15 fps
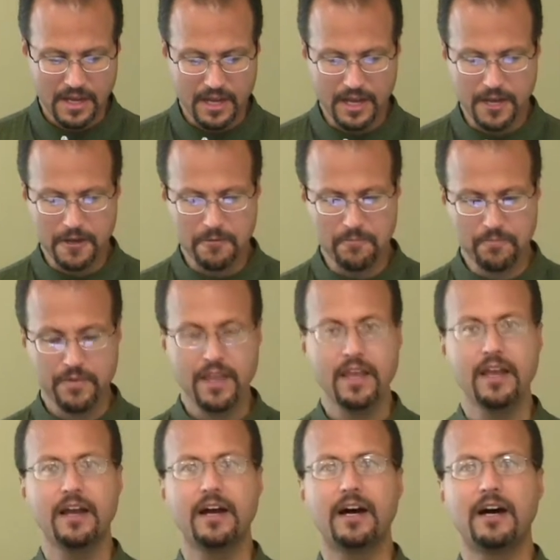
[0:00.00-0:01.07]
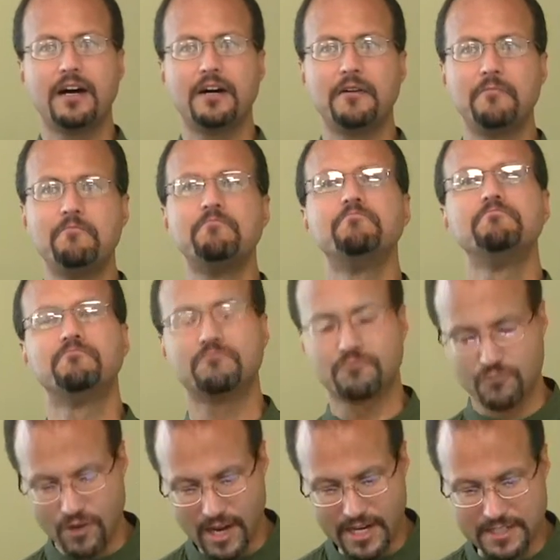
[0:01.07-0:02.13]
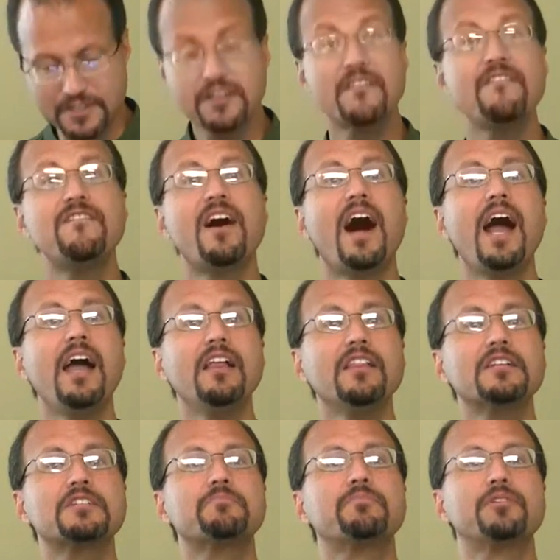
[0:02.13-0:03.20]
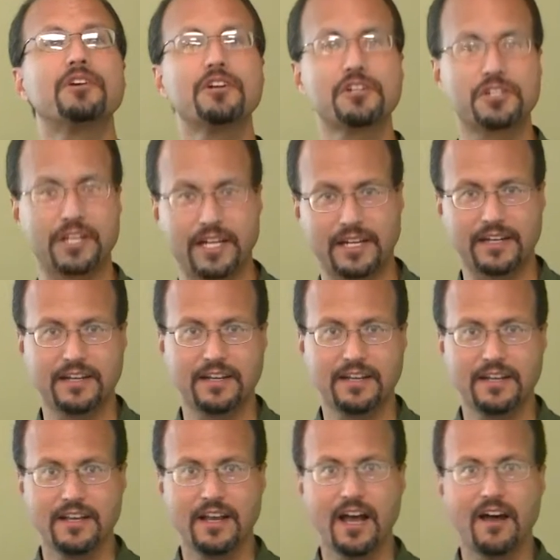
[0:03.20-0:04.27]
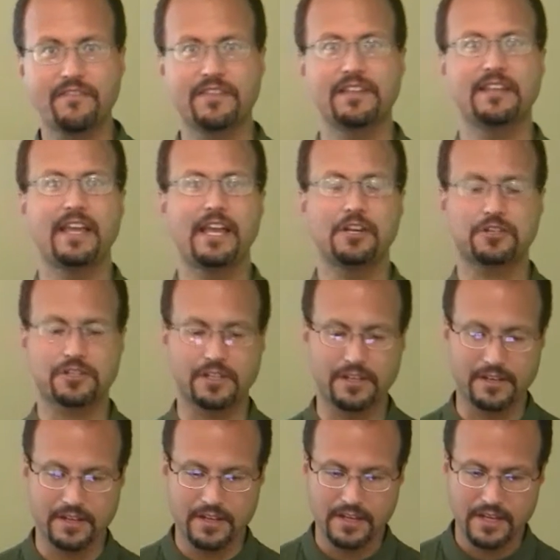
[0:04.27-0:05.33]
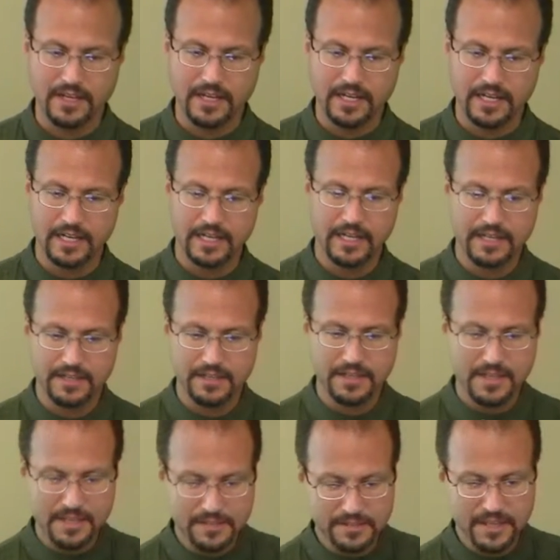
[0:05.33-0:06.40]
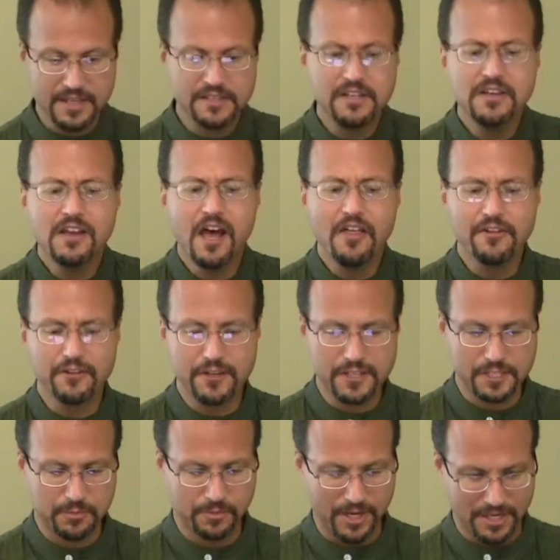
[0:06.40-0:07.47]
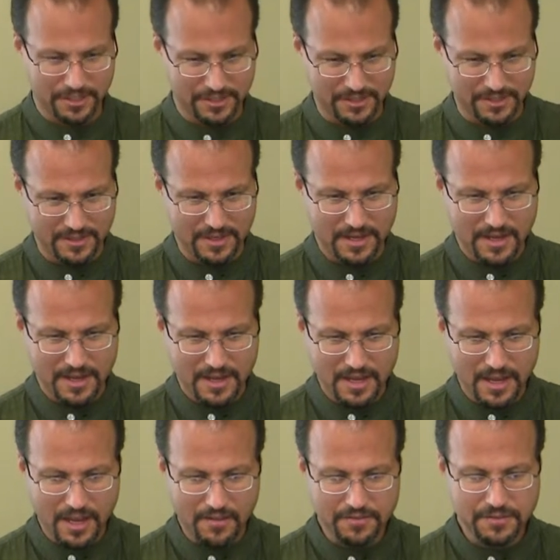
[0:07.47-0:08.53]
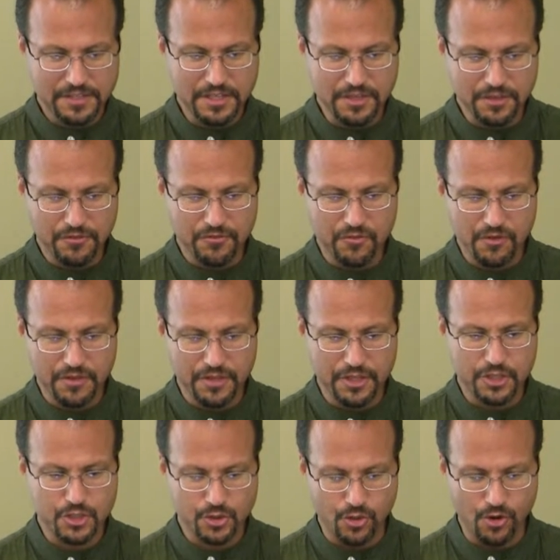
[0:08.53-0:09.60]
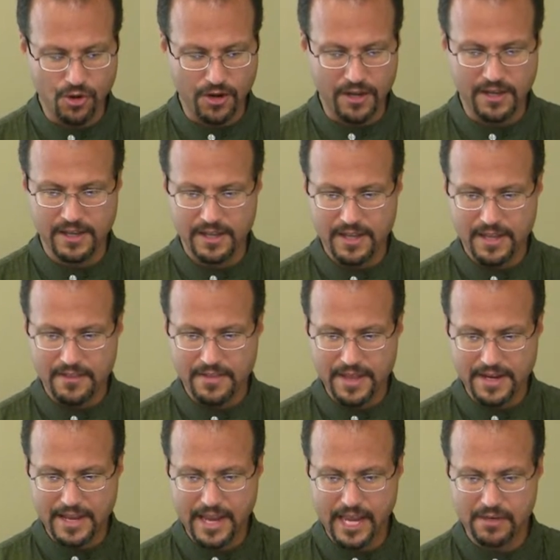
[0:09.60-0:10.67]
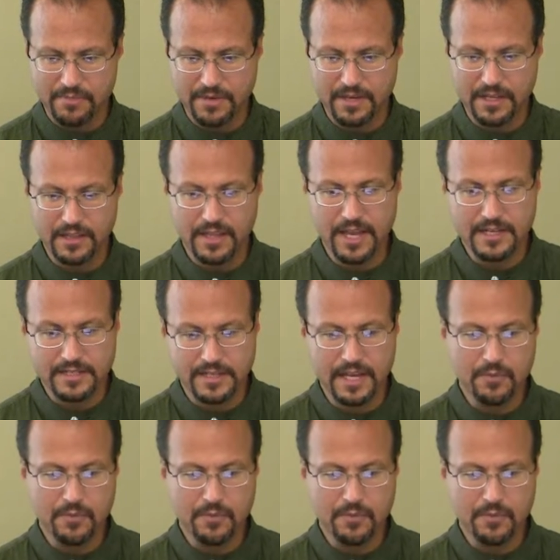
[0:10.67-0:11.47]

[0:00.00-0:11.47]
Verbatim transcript: The violent purging of the nation is another expression of zeal for the Torah that can't be neglected.